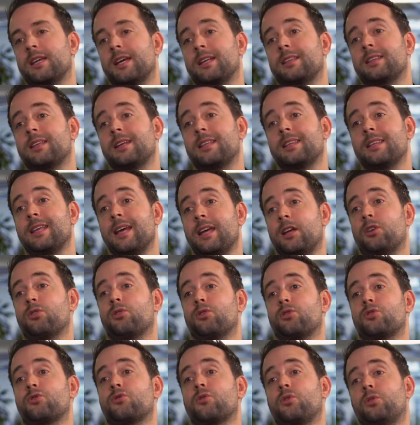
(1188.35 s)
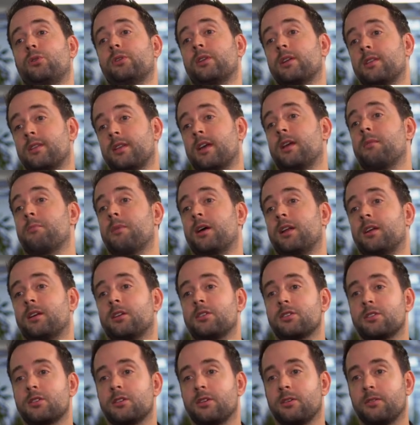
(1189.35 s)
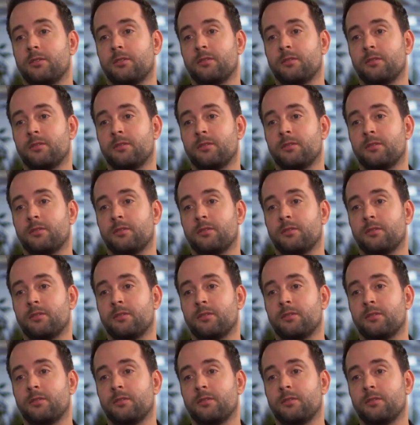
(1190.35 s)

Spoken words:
yet that they controlled and they managed.